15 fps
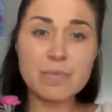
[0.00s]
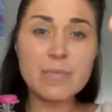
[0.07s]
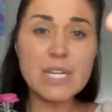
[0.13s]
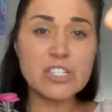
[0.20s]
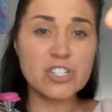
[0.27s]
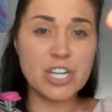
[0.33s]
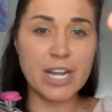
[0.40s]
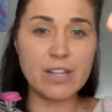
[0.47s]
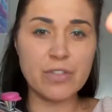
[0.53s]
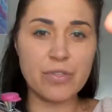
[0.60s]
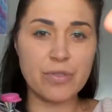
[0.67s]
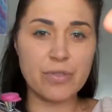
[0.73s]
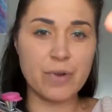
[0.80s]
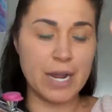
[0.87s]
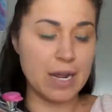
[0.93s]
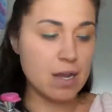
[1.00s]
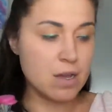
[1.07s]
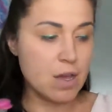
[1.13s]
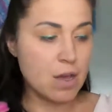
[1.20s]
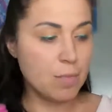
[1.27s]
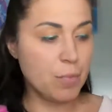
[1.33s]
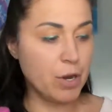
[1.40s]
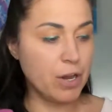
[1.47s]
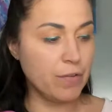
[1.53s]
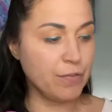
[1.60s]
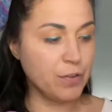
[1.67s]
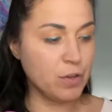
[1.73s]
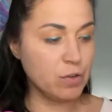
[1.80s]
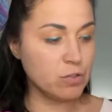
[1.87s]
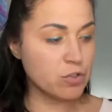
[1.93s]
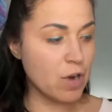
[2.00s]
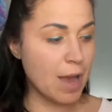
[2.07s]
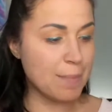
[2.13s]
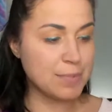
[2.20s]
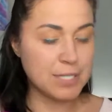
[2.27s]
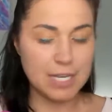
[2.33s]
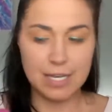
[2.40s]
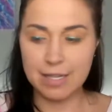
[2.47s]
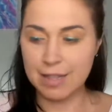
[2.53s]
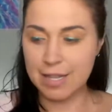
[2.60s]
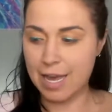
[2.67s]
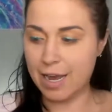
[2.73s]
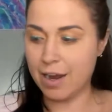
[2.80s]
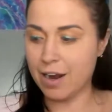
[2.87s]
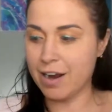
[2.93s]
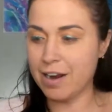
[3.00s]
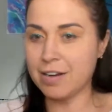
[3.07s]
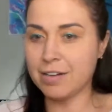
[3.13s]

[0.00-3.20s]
shade 3. Put a few drops in there.